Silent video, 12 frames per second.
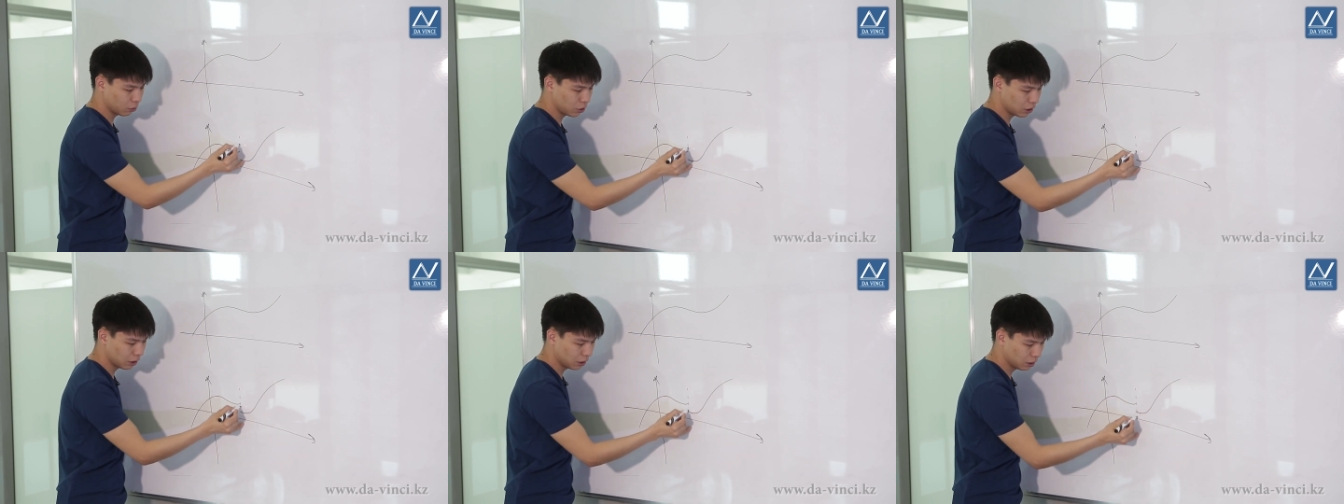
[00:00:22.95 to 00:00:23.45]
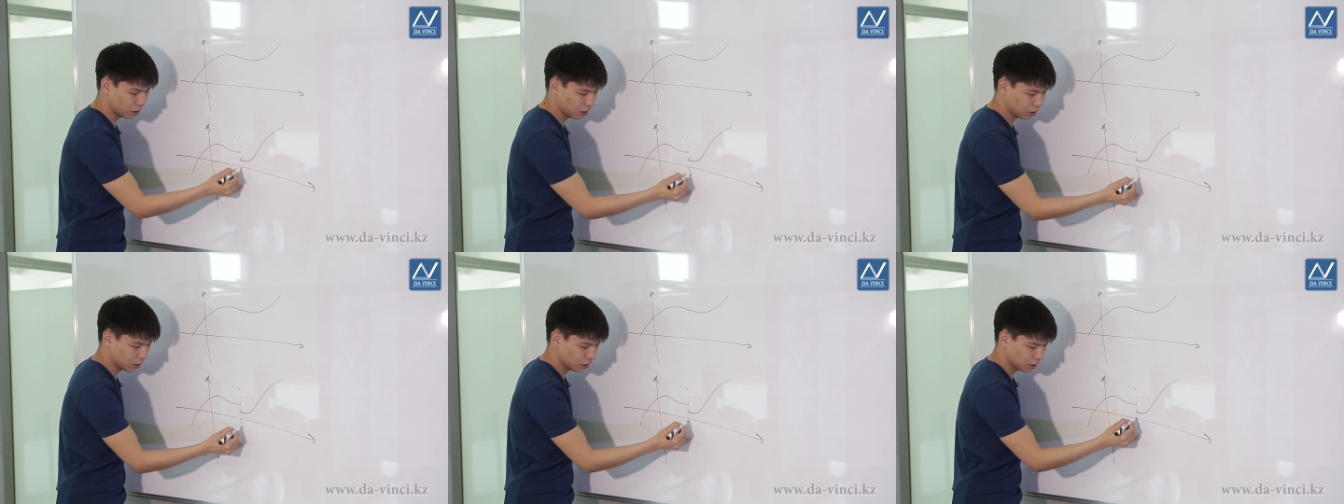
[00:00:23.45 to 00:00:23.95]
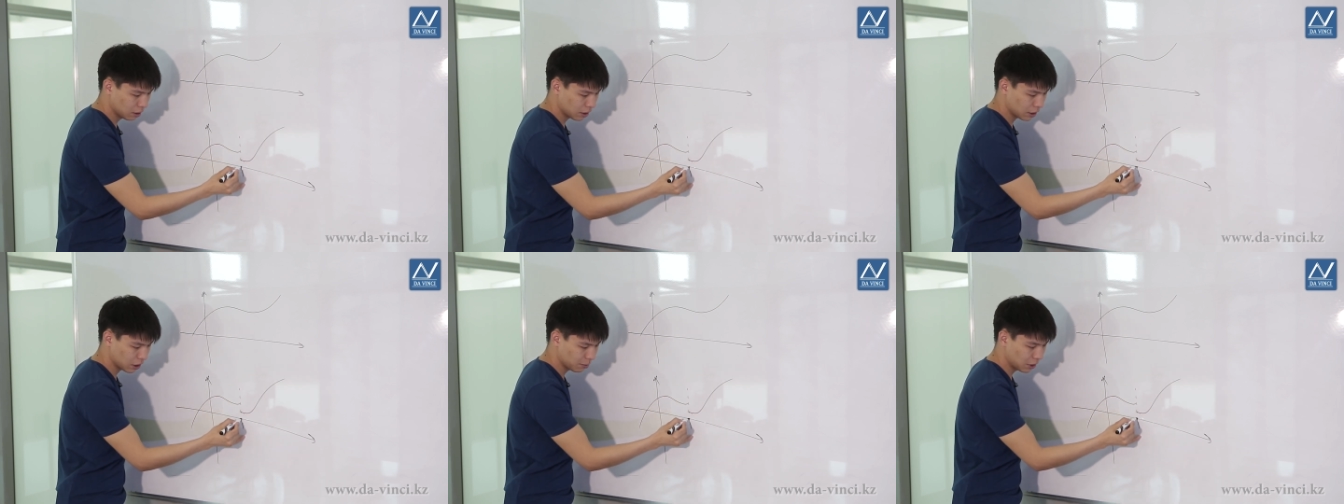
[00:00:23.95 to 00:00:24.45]
At this point,
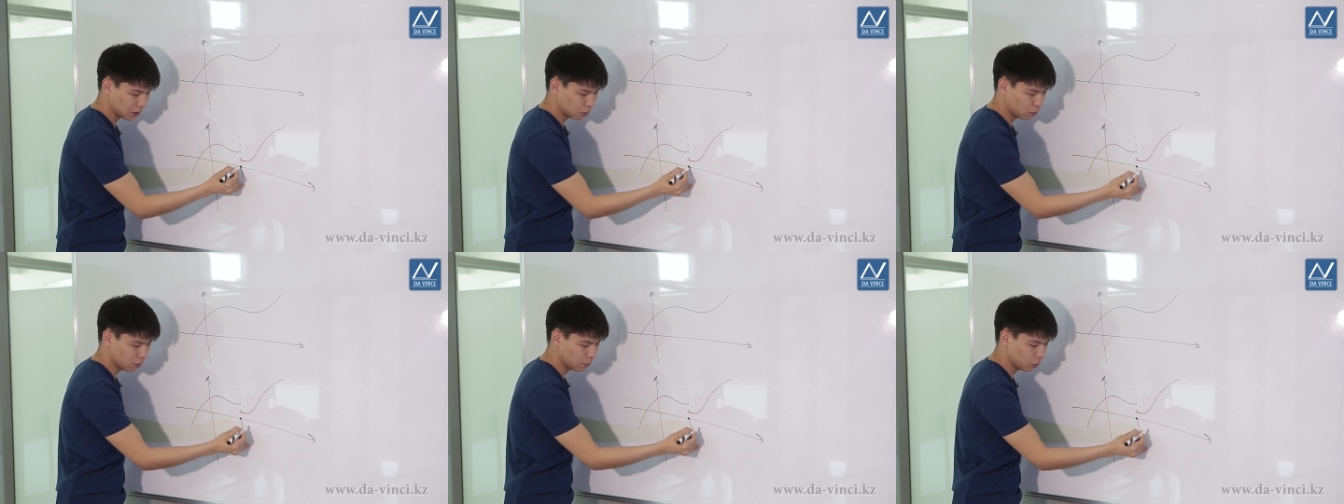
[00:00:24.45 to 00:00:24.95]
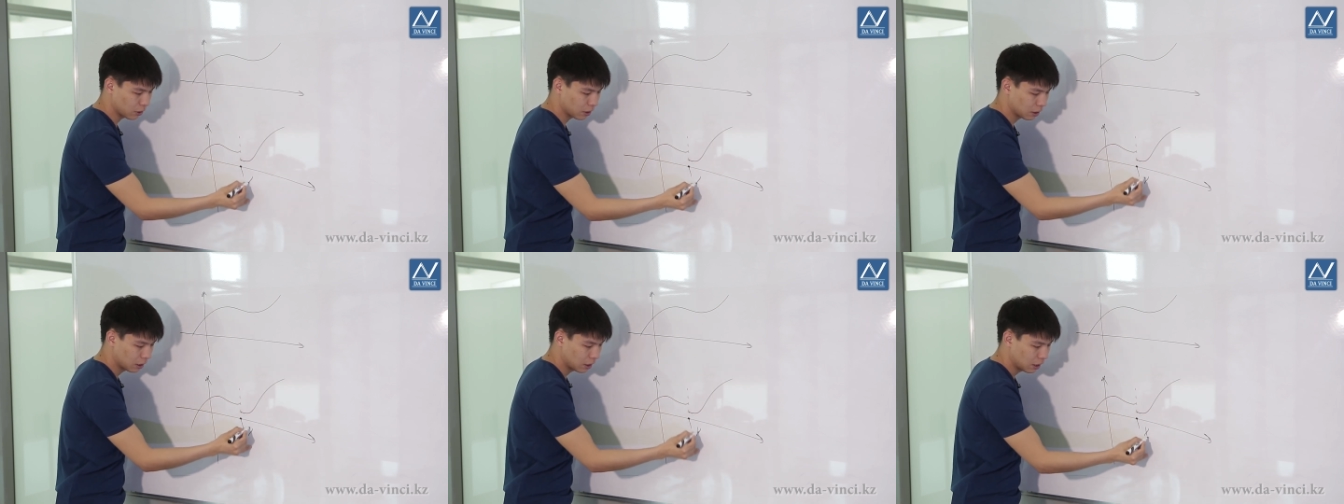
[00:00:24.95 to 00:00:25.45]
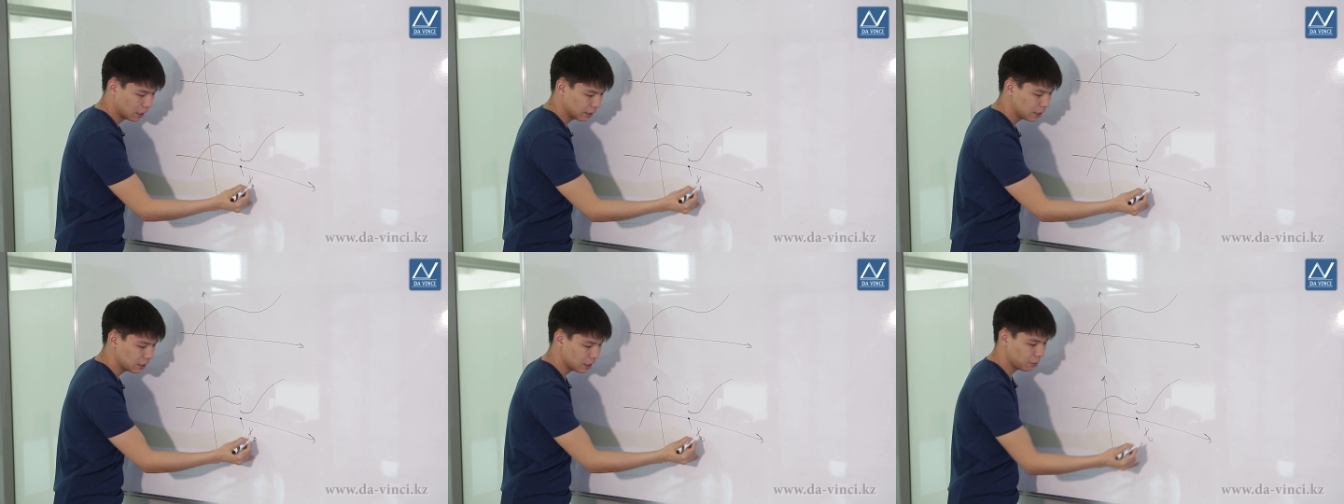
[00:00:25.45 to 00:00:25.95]
let's say x0, it
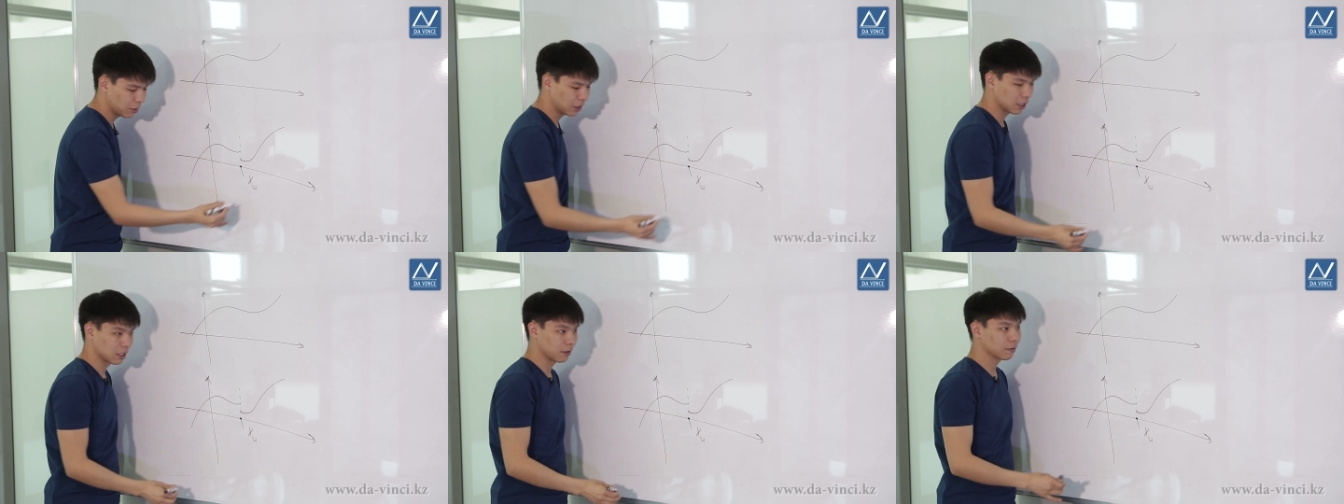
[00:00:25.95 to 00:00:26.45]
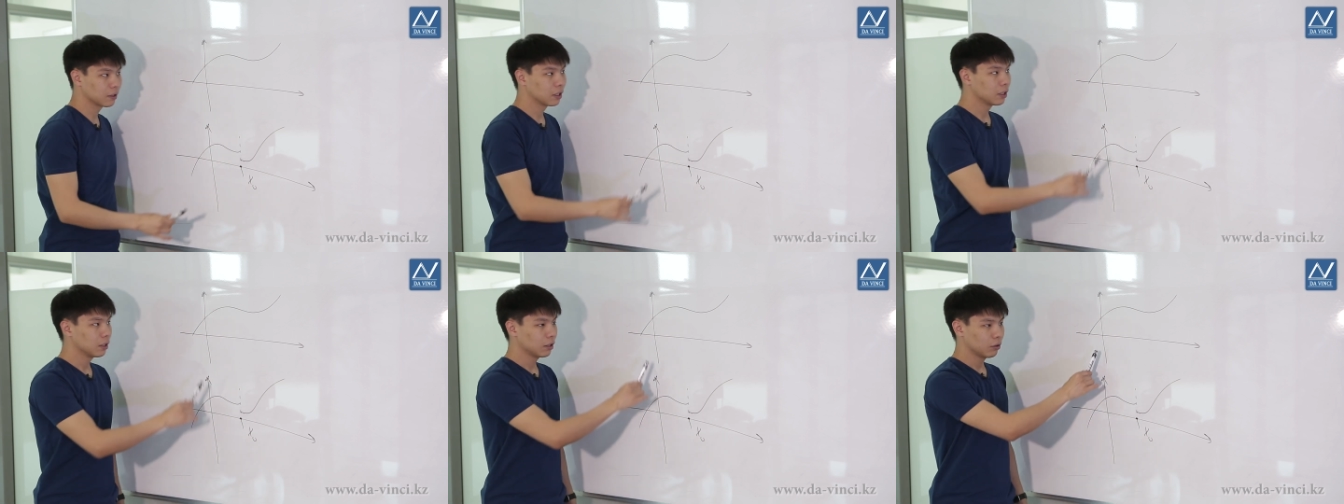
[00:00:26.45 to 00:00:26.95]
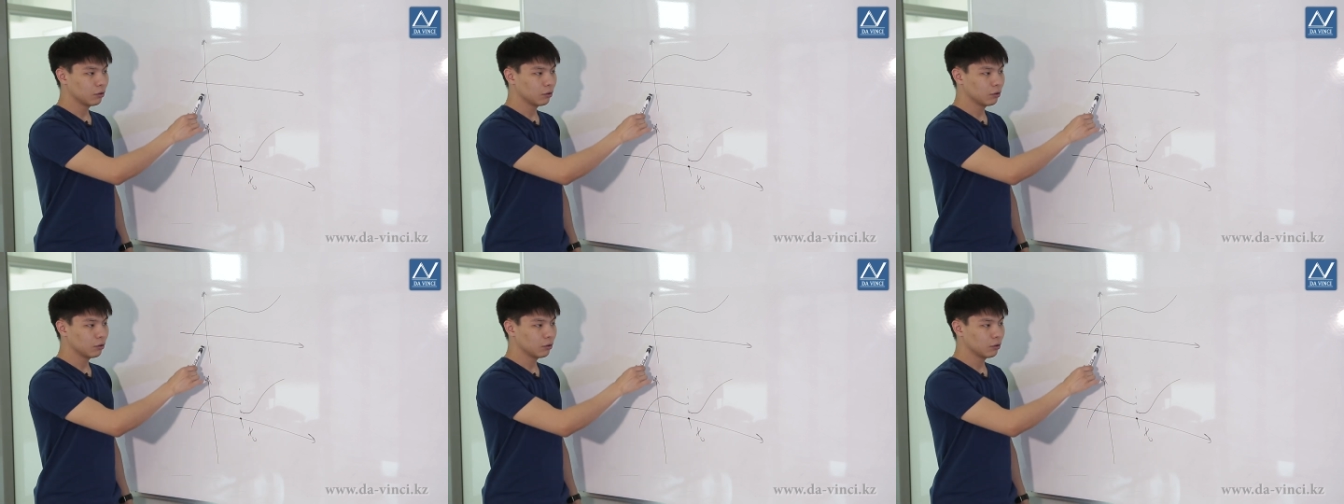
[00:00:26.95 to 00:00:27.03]
has a discontinuity.